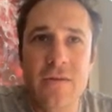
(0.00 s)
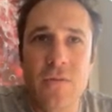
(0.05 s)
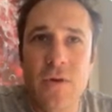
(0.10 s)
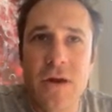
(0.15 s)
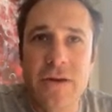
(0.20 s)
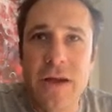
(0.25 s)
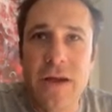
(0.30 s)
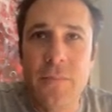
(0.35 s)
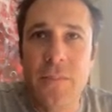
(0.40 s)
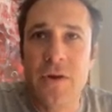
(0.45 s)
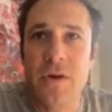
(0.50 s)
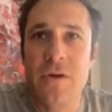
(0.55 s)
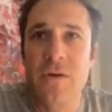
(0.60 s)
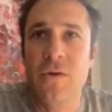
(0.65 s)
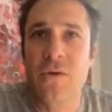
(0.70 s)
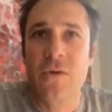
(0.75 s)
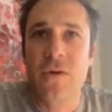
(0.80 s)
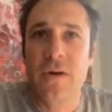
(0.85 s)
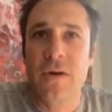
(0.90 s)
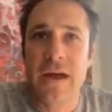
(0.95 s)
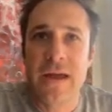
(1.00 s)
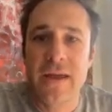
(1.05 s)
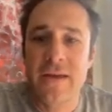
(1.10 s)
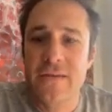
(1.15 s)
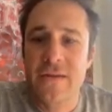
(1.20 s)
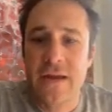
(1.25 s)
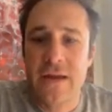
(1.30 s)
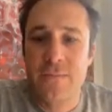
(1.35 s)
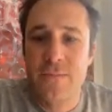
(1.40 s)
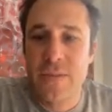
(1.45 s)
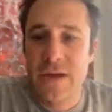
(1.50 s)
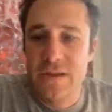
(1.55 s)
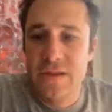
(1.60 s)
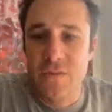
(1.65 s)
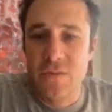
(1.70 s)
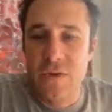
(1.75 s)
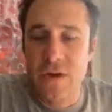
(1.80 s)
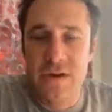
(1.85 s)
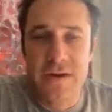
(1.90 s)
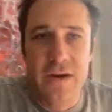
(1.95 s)
wrong number, or I guess I picked
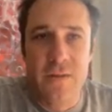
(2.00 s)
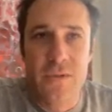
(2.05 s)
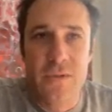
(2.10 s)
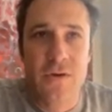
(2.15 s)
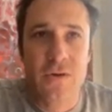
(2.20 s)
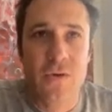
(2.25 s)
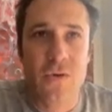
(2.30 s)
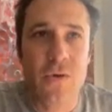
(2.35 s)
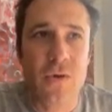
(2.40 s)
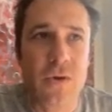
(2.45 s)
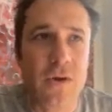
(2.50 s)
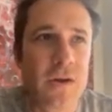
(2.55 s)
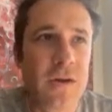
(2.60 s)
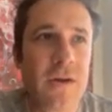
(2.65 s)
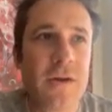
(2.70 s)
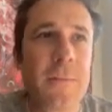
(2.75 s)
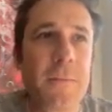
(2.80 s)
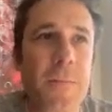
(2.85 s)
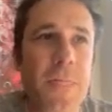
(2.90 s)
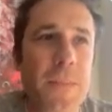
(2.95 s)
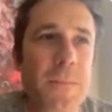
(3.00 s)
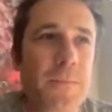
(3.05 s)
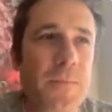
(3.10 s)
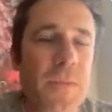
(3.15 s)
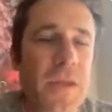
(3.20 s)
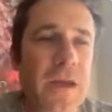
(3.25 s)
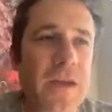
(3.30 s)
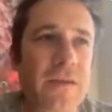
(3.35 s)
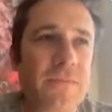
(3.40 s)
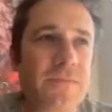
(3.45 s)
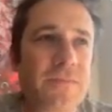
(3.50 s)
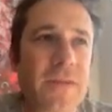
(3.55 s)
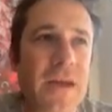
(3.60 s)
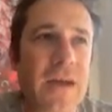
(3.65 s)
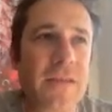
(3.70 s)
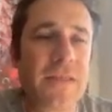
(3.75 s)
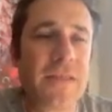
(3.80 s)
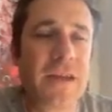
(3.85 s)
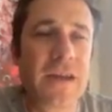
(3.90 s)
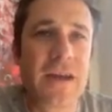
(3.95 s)
the wrong number, or I
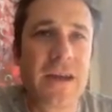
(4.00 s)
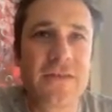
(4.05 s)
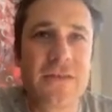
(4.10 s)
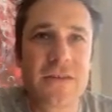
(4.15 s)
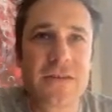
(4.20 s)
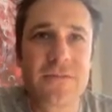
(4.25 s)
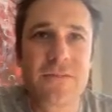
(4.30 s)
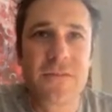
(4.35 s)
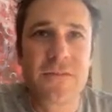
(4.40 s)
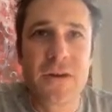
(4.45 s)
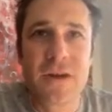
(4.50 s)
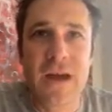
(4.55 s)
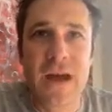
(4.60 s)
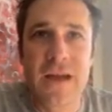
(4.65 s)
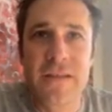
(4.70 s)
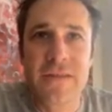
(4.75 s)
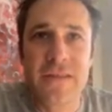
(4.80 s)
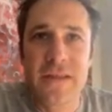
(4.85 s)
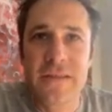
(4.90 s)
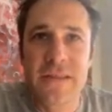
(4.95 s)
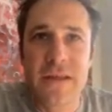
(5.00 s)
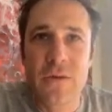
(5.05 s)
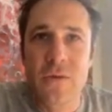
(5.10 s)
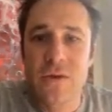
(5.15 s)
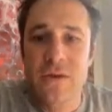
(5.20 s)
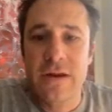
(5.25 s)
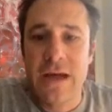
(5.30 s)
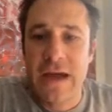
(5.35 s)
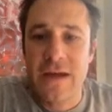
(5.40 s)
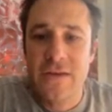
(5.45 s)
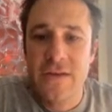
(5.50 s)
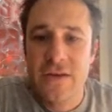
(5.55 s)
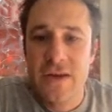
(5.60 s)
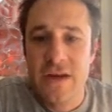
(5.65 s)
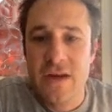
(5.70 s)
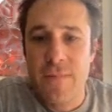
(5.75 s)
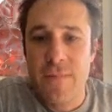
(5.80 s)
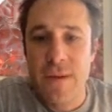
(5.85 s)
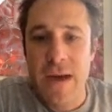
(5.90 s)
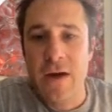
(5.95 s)
think I just forgot that they were
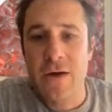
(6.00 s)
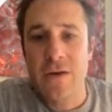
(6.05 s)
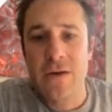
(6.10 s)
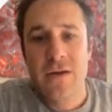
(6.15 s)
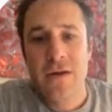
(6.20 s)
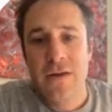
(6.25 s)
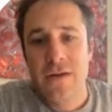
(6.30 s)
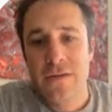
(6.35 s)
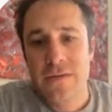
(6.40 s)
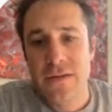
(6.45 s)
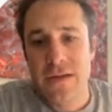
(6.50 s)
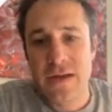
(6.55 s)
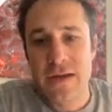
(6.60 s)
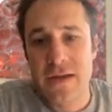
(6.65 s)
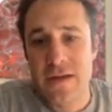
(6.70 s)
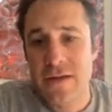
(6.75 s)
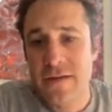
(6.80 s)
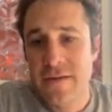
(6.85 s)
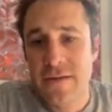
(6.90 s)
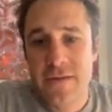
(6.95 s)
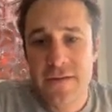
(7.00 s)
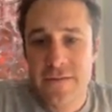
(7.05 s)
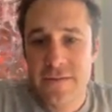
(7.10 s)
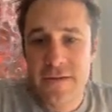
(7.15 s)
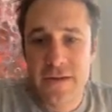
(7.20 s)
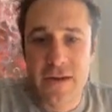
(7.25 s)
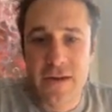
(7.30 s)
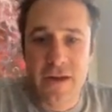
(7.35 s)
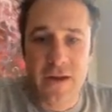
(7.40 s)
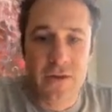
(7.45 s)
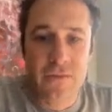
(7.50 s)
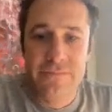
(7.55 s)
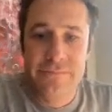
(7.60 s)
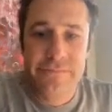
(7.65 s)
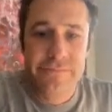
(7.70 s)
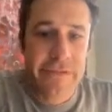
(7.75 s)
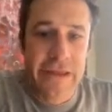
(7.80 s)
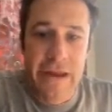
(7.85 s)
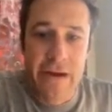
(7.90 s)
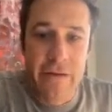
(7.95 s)
asking about the, you know,
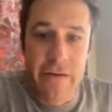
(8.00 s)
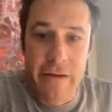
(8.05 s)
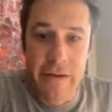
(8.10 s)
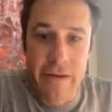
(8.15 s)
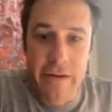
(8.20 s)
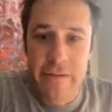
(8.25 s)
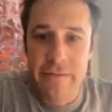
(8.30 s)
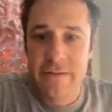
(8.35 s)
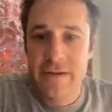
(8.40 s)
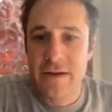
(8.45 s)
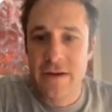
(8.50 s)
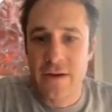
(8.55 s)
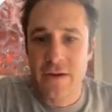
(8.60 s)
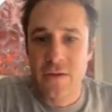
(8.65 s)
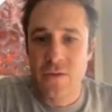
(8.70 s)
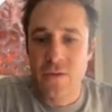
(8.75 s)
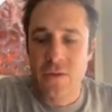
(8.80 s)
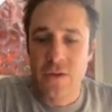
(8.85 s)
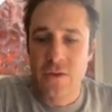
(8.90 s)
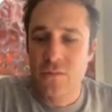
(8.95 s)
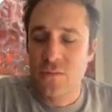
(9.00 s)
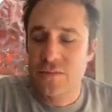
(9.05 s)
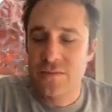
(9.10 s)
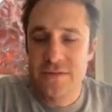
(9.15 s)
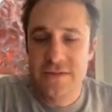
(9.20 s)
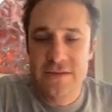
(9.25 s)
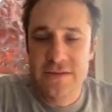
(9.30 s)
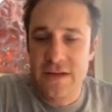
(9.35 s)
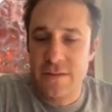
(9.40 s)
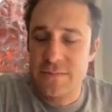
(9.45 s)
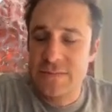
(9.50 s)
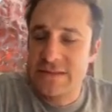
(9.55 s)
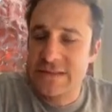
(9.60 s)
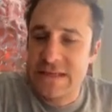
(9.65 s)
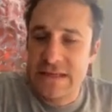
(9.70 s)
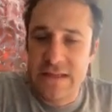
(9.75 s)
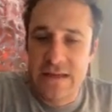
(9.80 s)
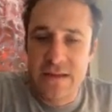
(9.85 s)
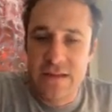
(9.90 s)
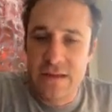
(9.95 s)
area, or some
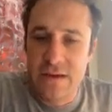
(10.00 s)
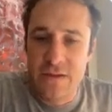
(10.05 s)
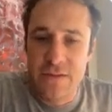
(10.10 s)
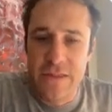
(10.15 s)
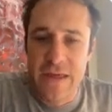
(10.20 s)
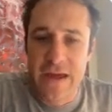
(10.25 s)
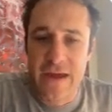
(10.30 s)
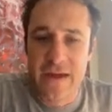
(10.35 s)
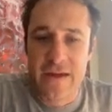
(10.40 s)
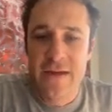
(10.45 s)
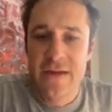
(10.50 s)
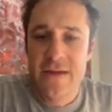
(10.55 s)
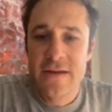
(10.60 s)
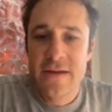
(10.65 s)
silly little thing."